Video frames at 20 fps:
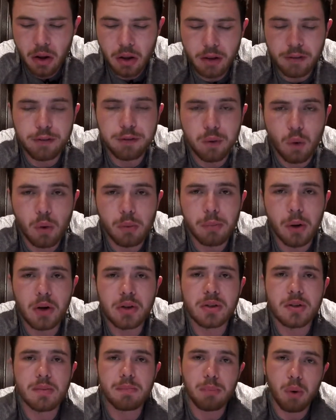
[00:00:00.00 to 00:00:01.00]
the four
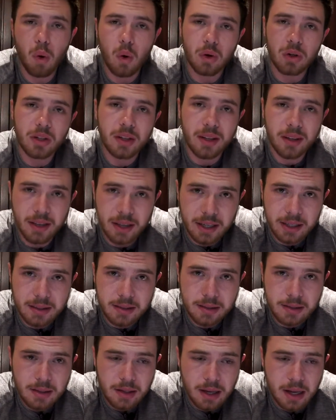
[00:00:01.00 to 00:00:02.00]
most important
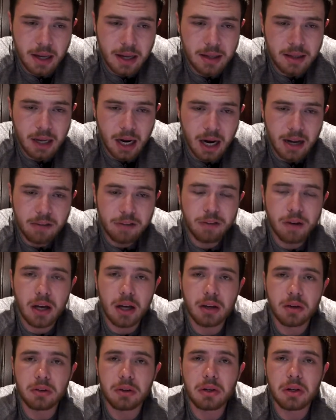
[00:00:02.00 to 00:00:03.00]
things that I
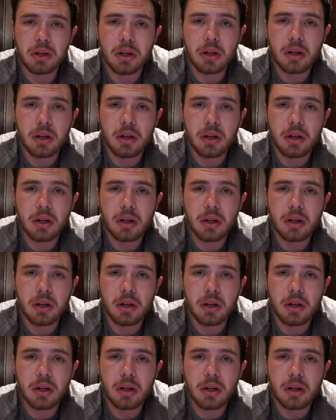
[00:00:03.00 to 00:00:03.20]
found